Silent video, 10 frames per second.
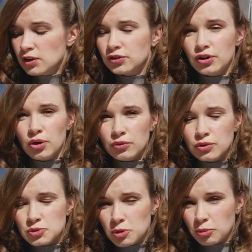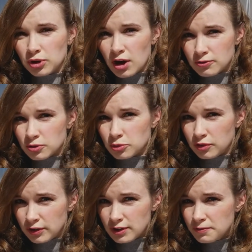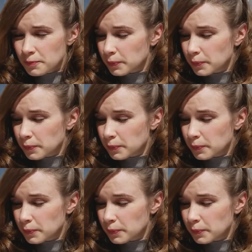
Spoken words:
3 of those people are from Lviv,